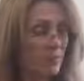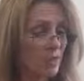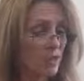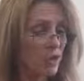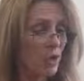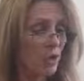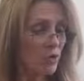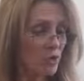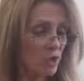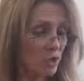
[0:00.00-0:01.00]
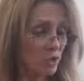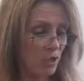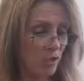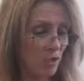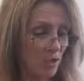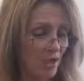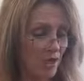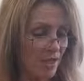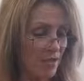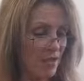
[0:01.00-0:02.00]
So just so
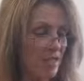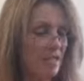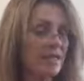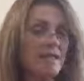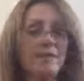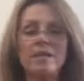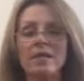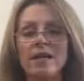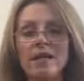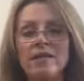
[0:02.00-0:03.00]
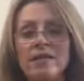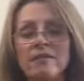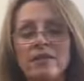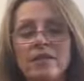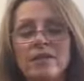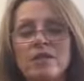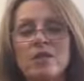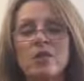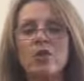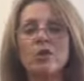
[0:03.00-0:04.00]
you can see, lemon, I love lemon.
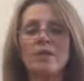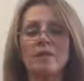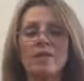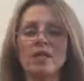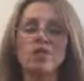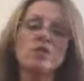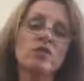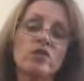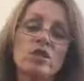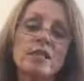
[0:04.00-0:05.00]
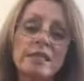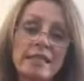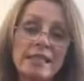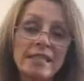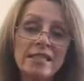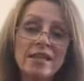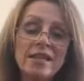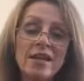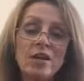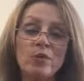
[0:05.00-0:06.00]
So lemon I use for cleaning
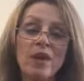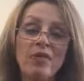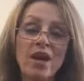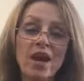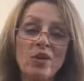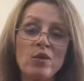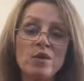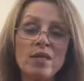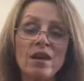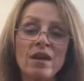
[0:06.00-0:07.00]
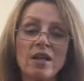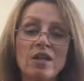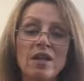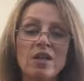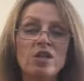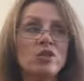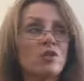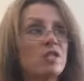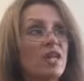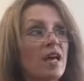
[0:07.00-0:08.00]
around the house. I can
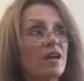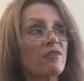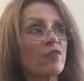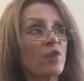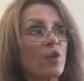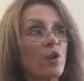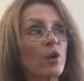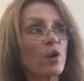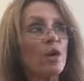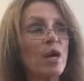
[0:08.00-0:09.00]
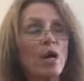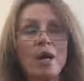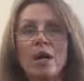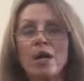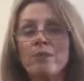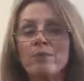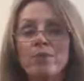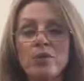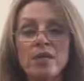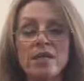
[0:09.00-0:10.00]
use that for
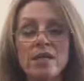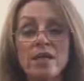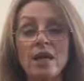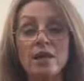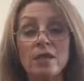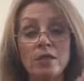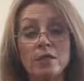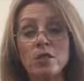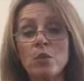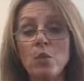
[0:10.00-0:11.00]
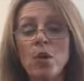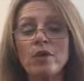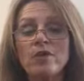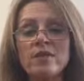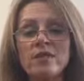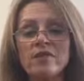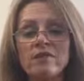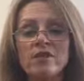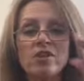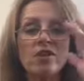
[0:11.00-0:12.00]
putting it in some water and some
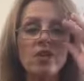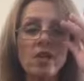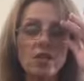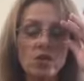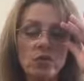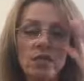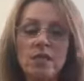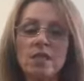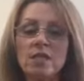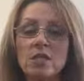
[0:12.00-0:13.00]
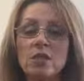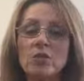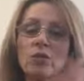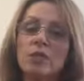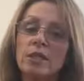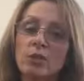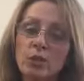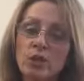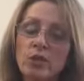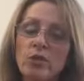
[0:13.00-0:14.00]
vinegar and using it to clean
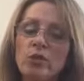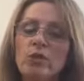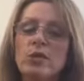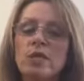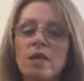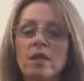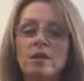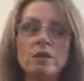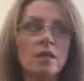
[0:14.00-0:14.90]
windows and